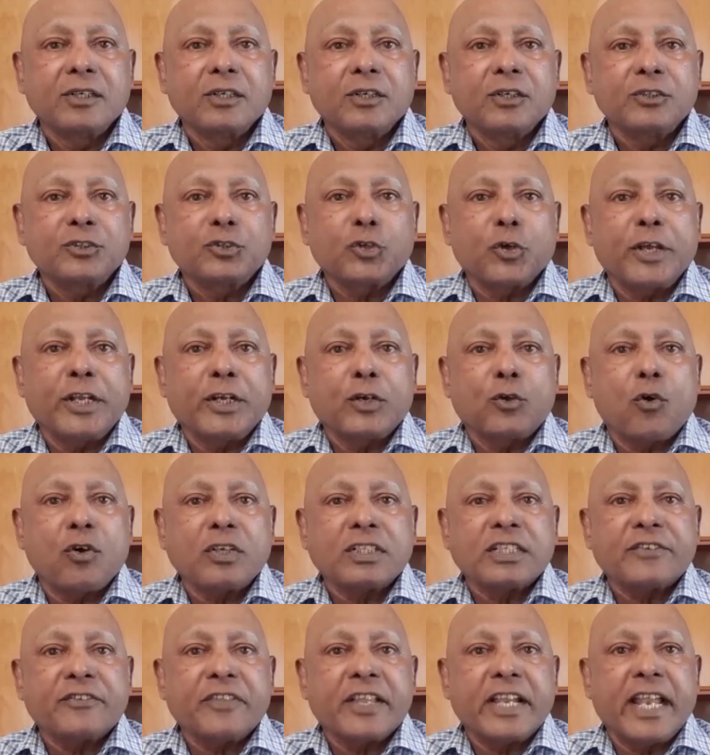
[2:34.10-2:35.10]
So in
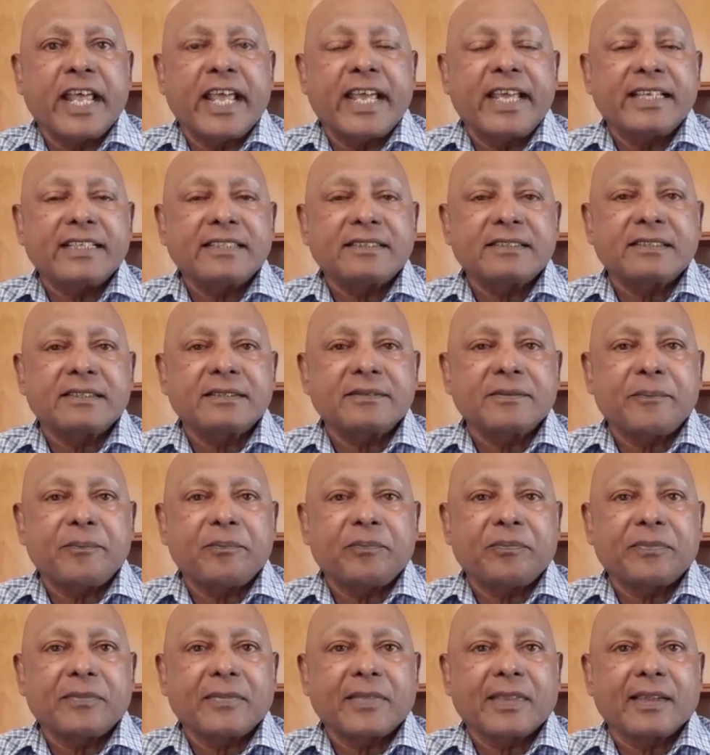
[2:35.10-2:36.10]
course of the days,
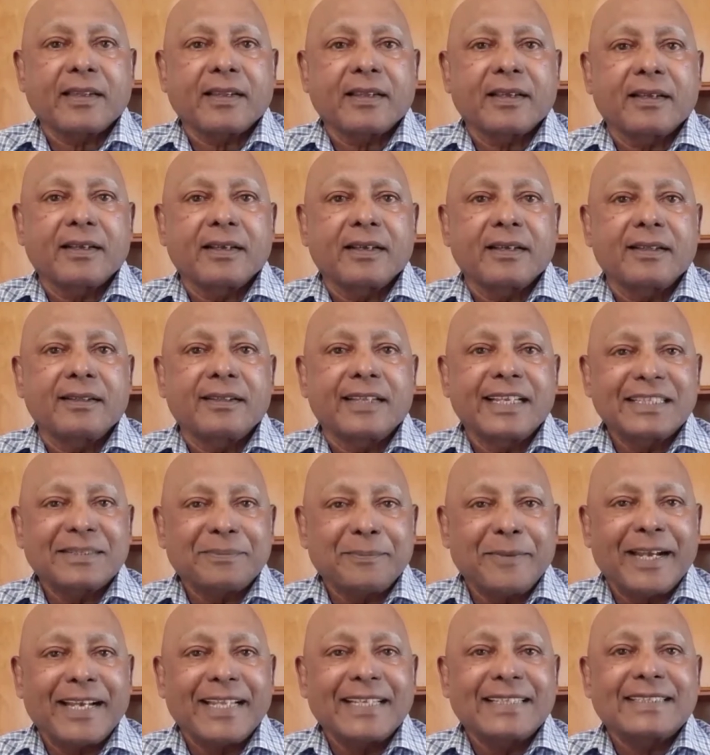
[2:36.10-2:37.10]
this
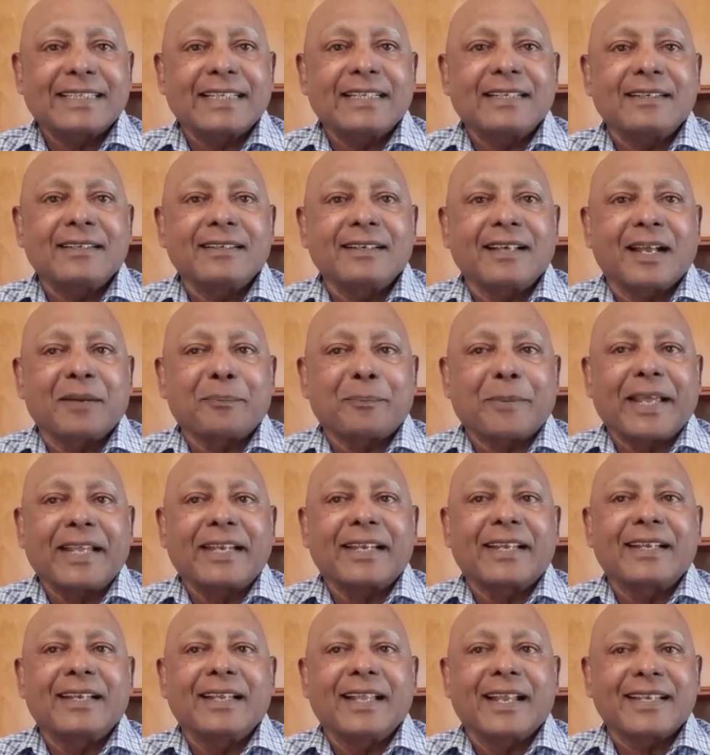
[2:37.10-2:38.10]
medicine or
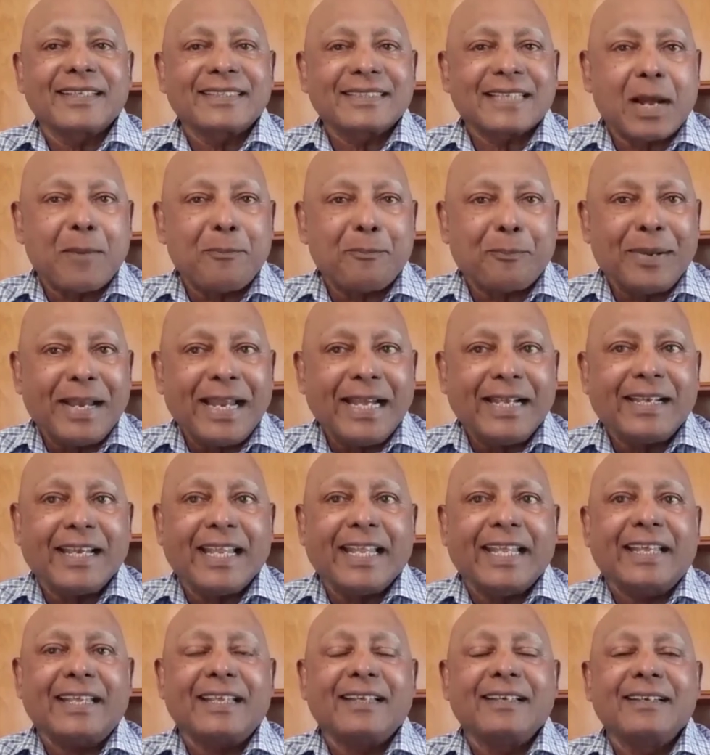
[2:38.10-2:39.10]
painkiller is
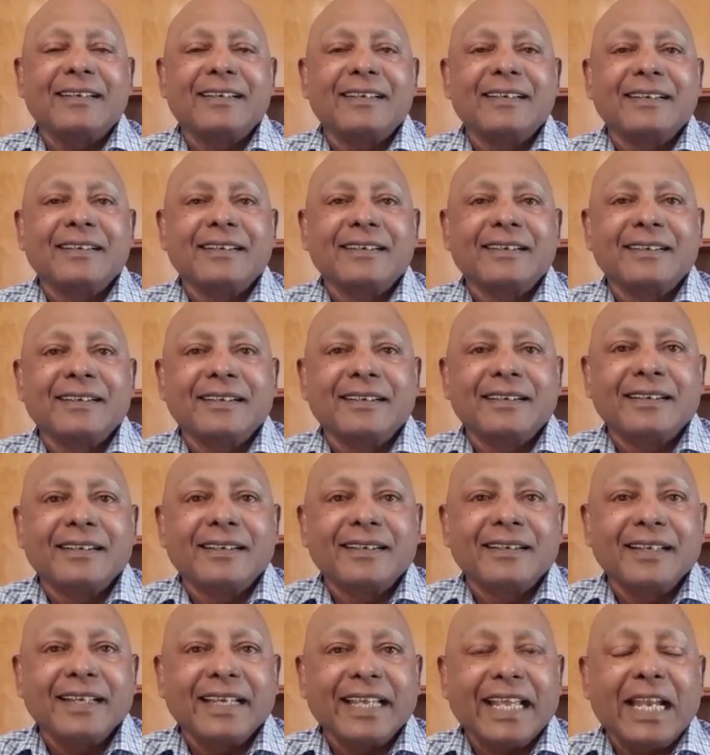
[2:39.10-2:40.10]
completely
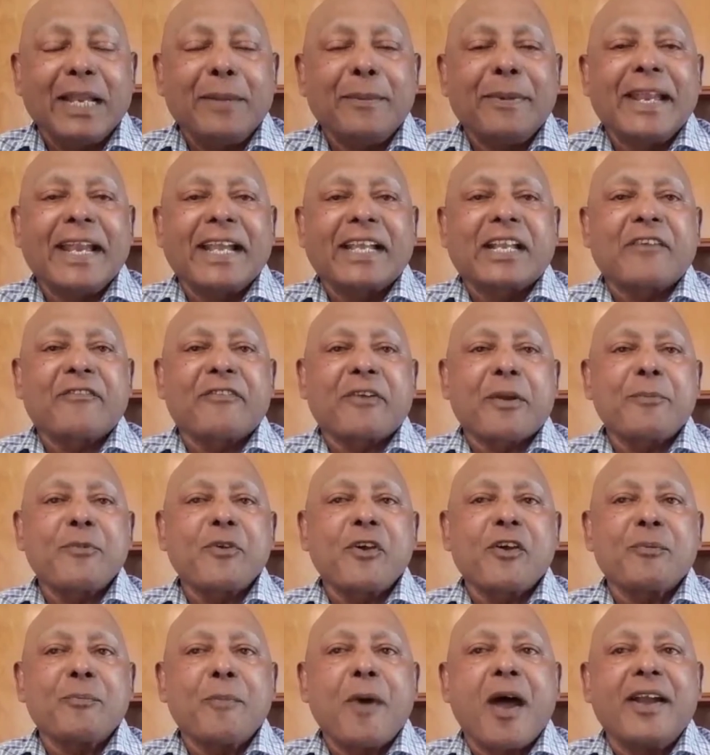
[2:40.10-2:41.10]
eliminated from
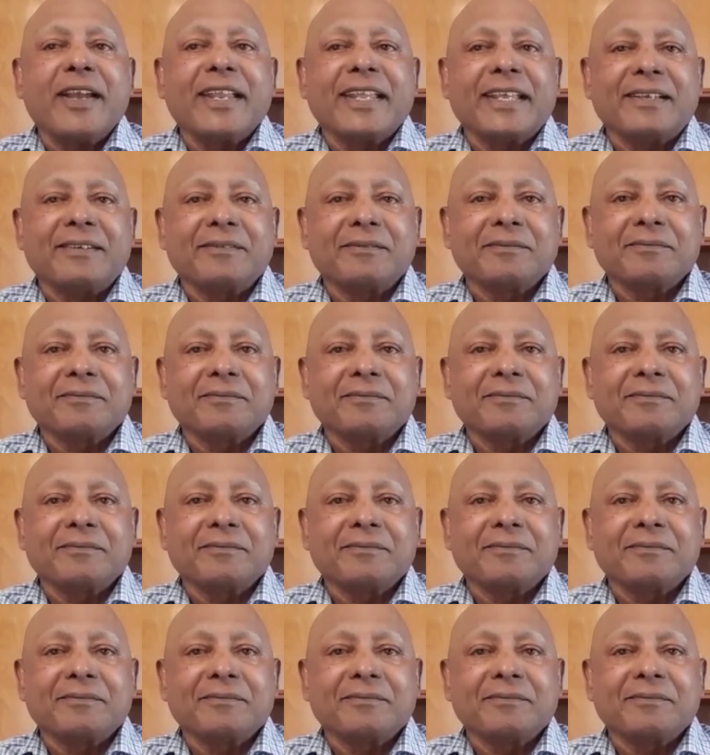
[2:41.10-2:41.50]
your body.